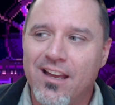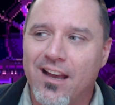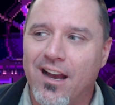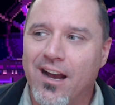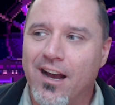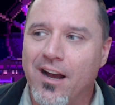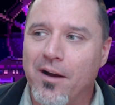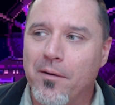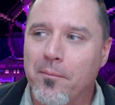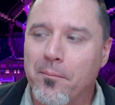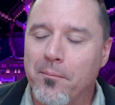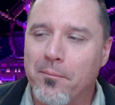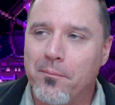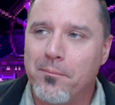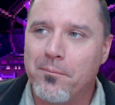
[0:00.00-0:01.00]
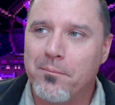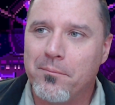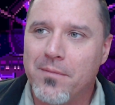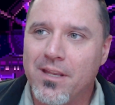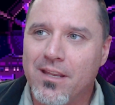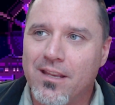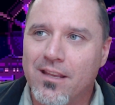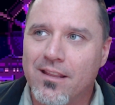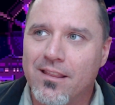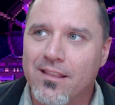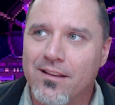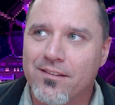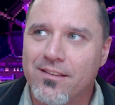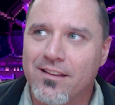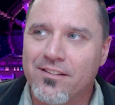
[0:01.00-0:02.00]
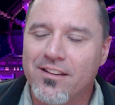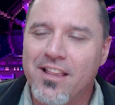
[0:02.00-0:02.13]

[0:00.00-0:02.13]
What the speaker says: a